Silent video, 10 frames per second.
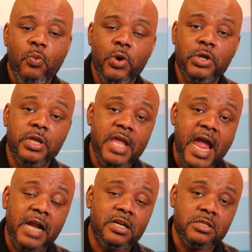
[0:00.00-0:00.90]
where you can
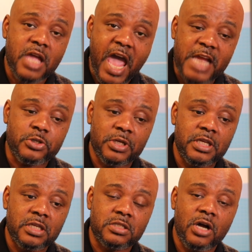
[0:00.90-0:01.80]
act
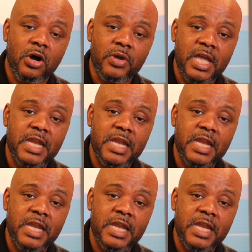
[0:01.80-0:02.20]
actually install